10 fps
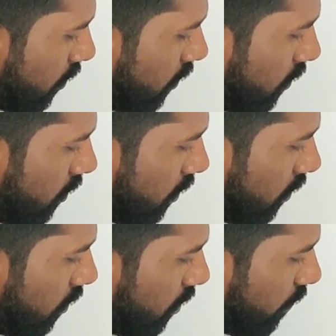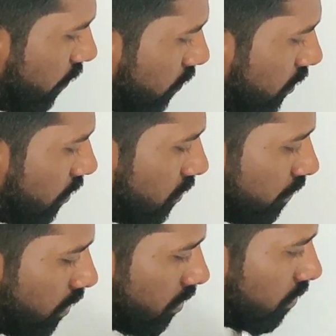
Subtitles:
Okay, then if you are trying to